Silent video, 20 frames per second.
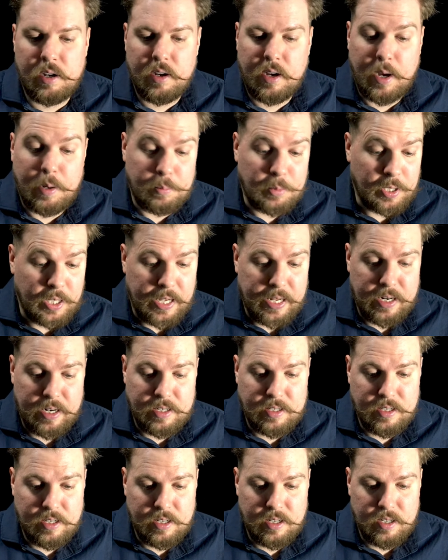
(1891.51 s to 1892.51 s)
I'm glad I
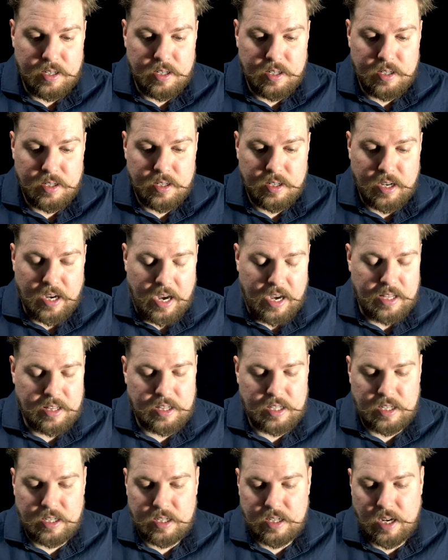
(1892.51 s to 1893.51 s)
did. I
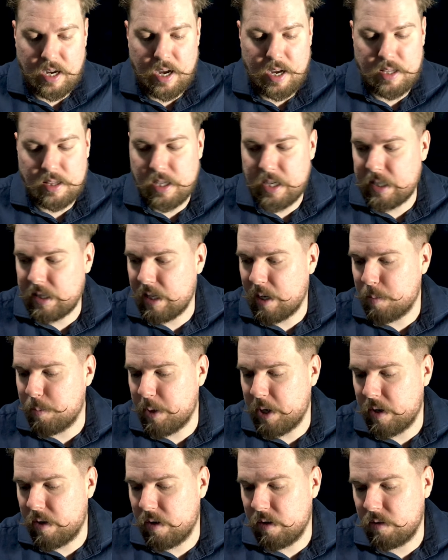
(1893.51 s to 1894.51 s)
think I like that
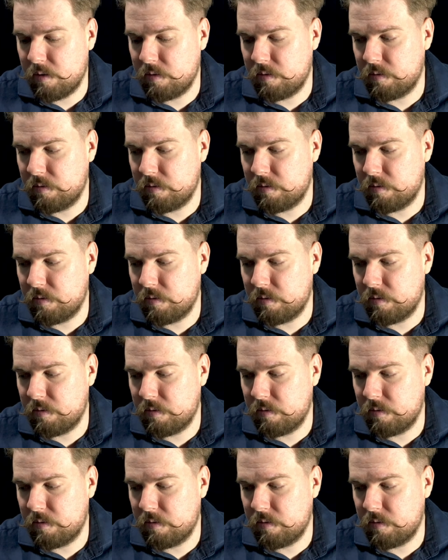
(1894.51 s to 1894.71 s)
better.